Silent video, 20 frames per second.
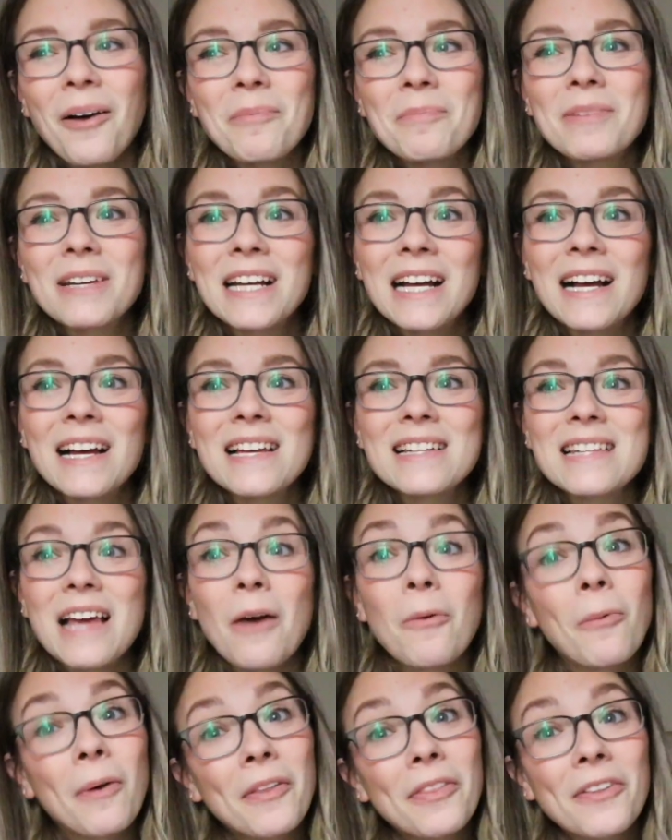because
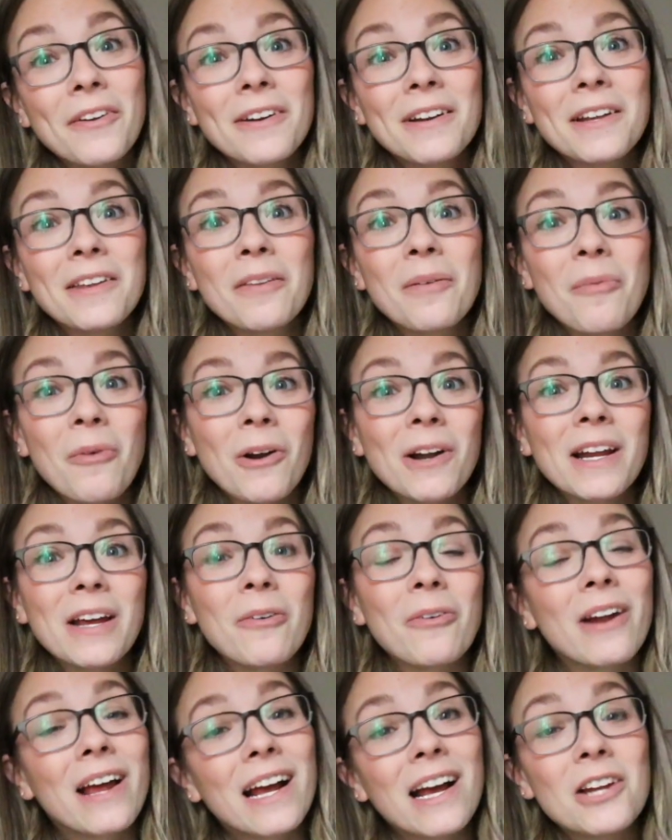at 1:30 in the morning
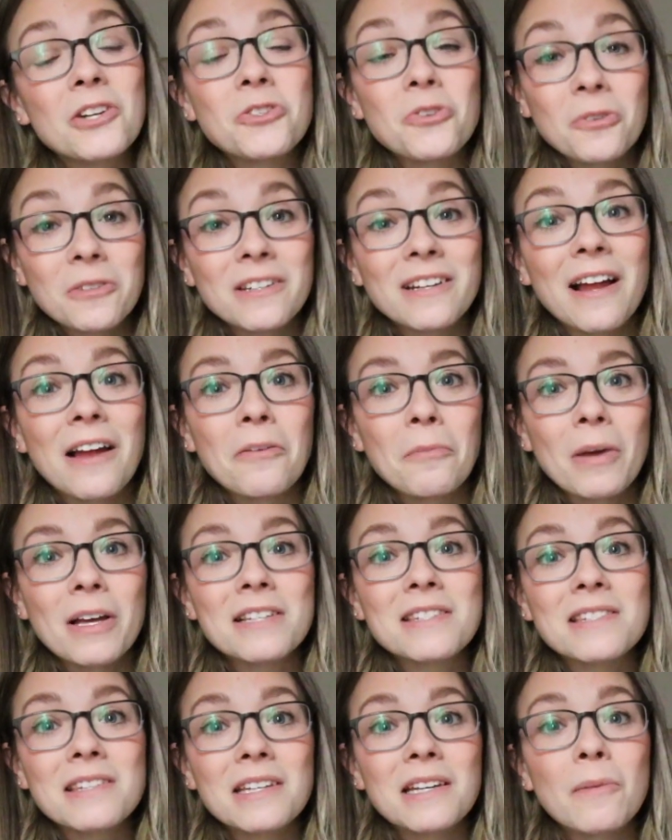when I got jolted out of my
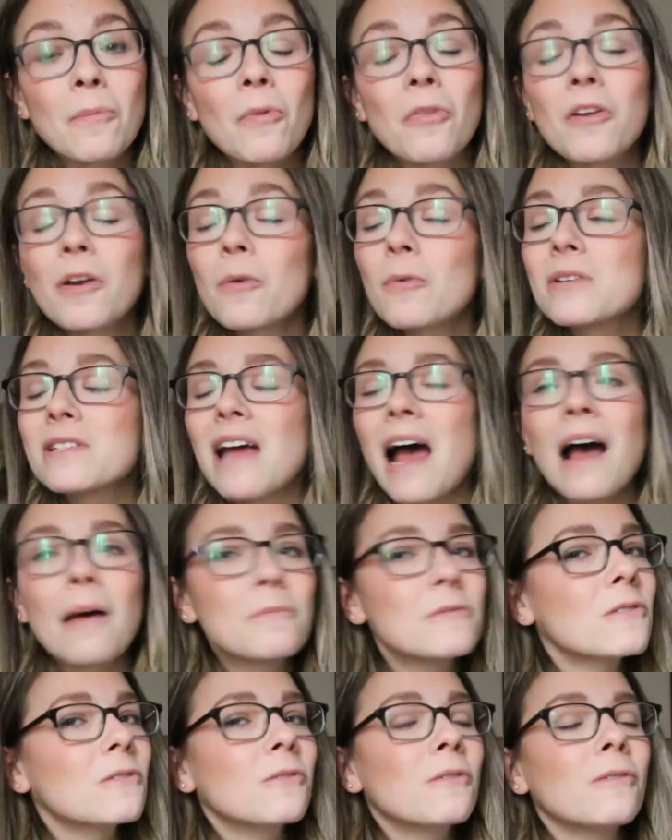sleep, there was
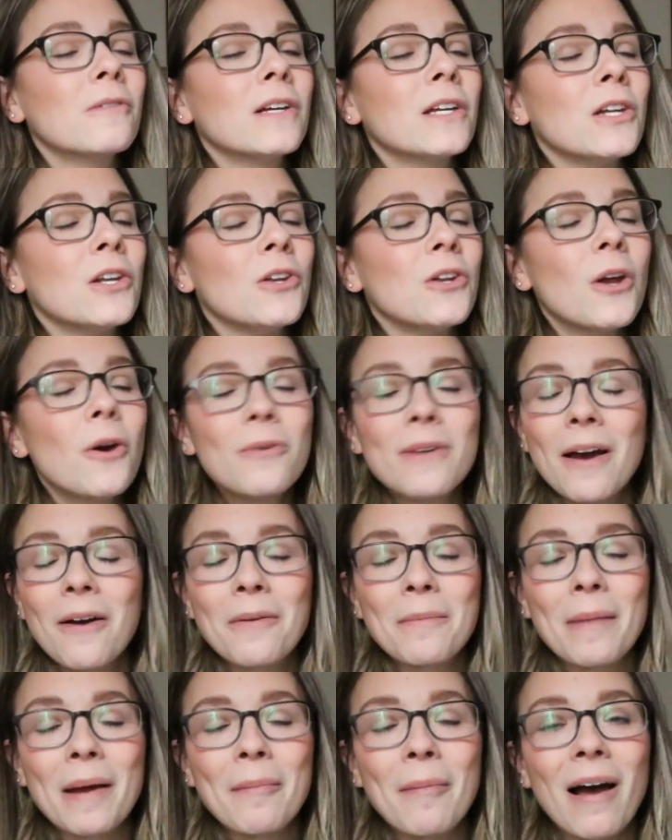absolutely no
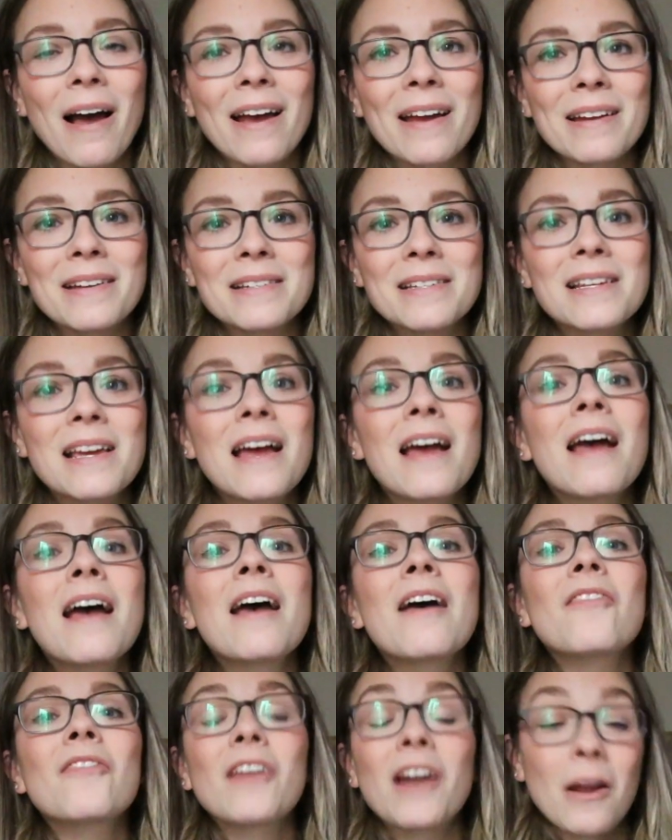doubt in my mind
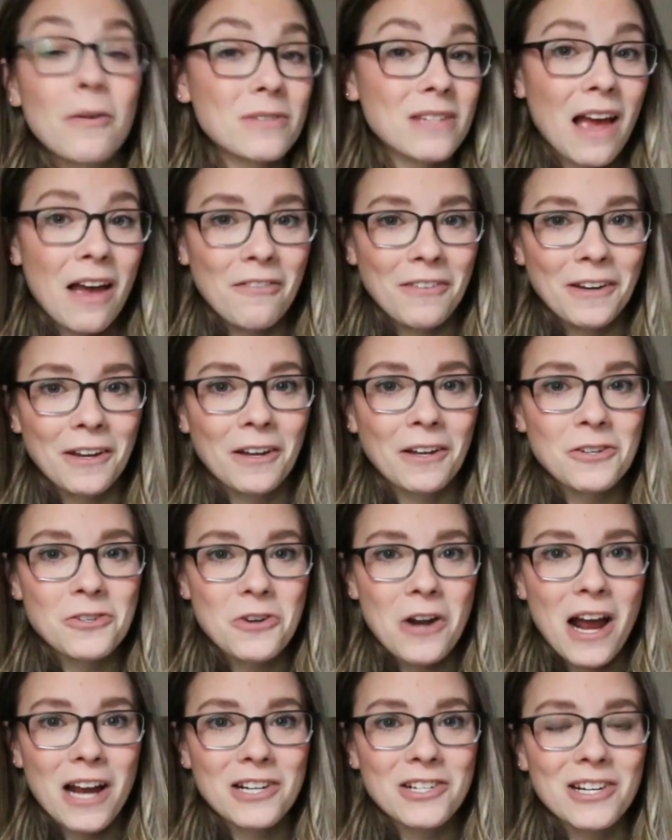that I was having a
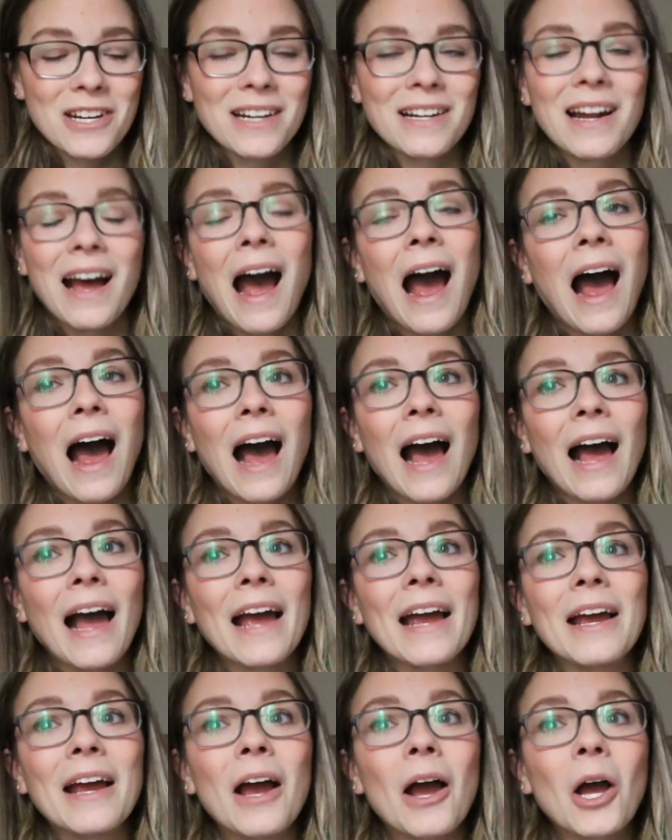contraction.
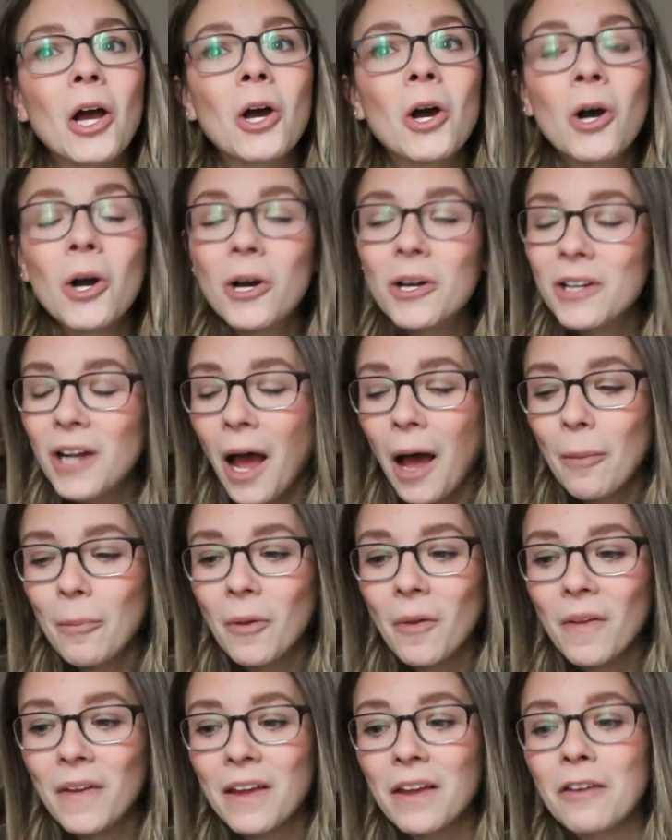I could not
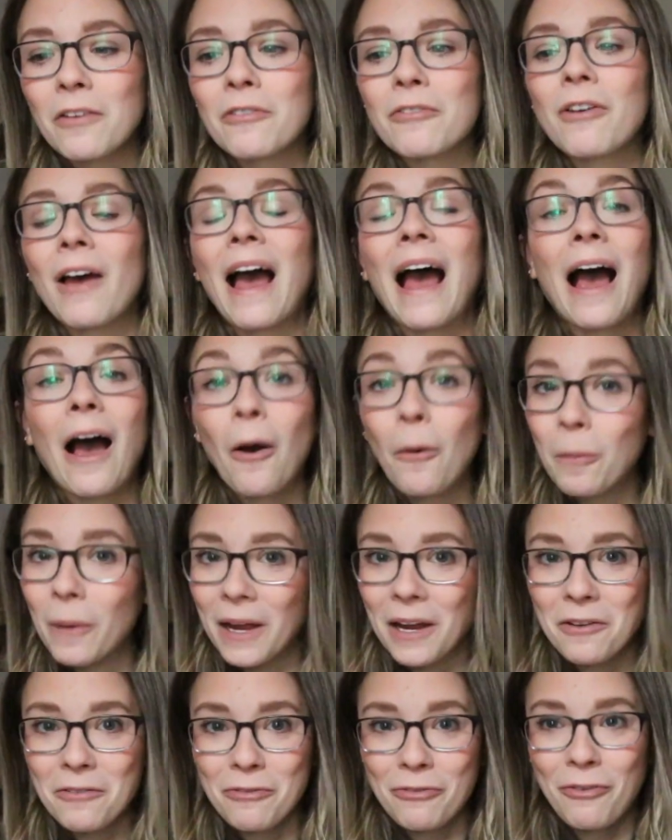believe how
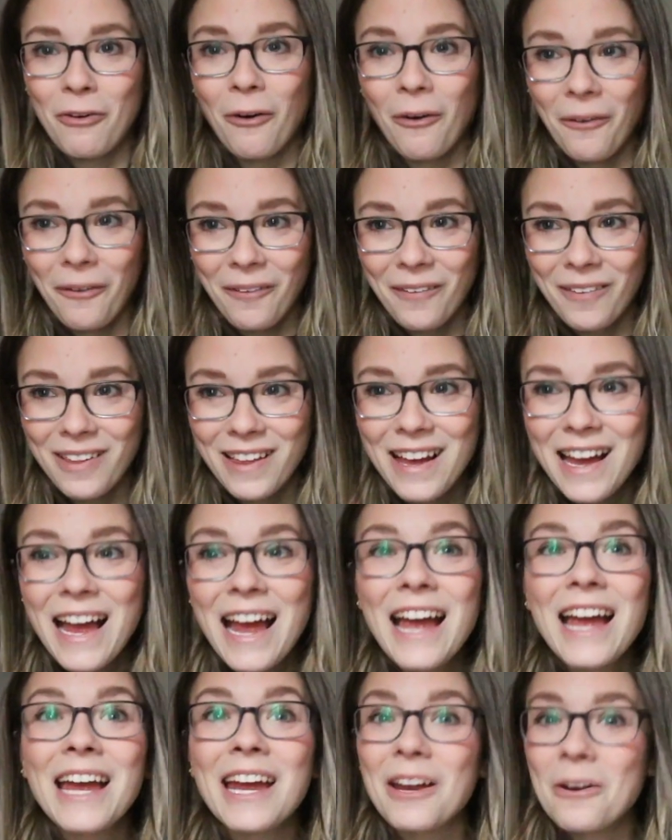painful
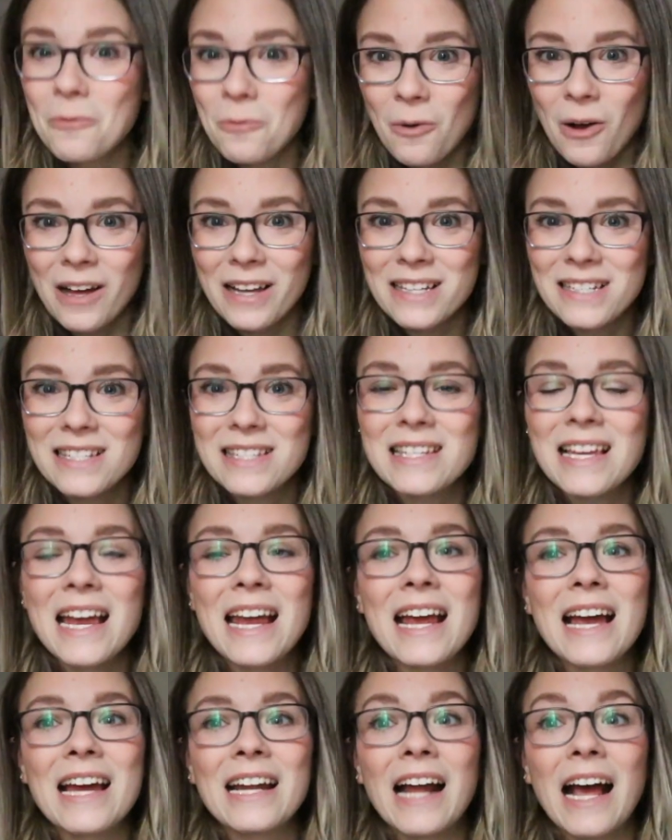it was,
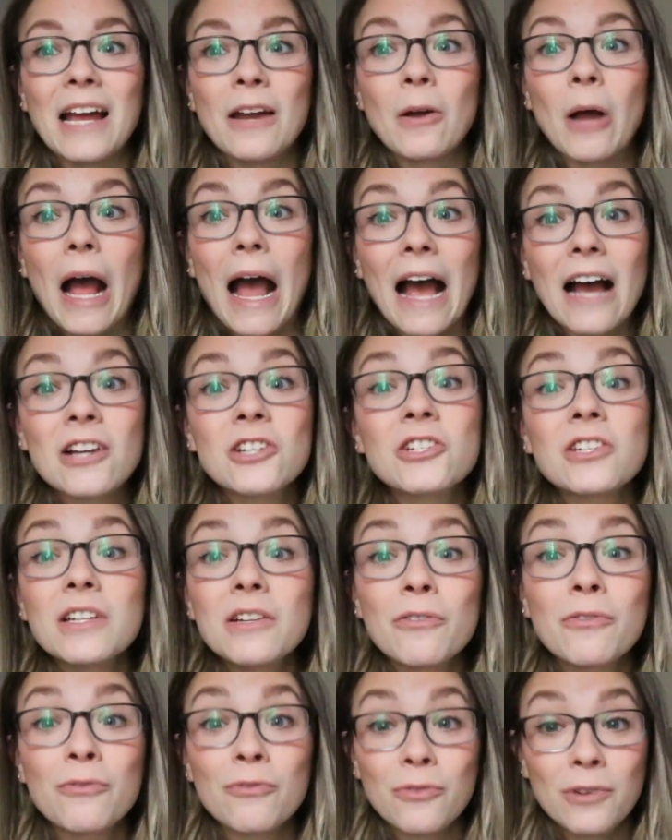and it
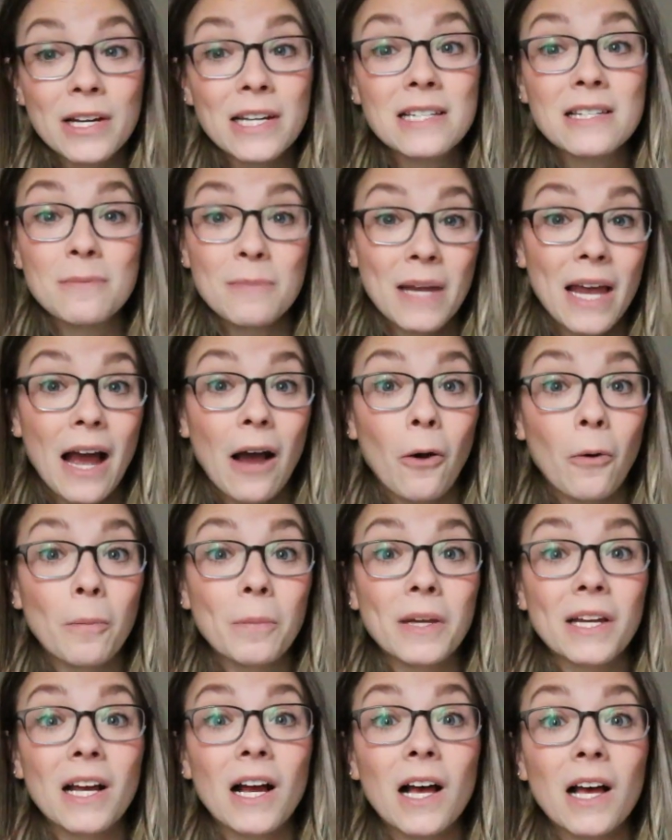actually freaked me out
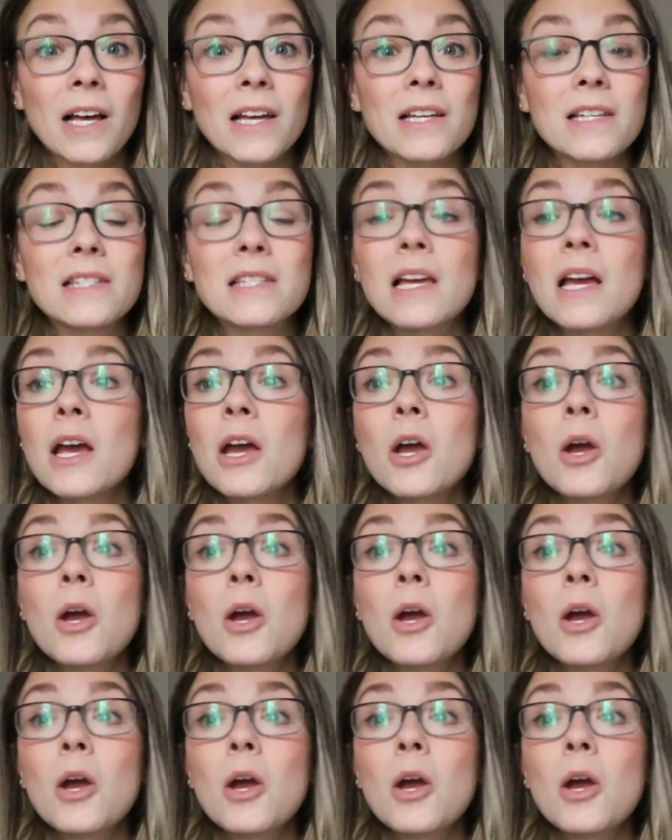because,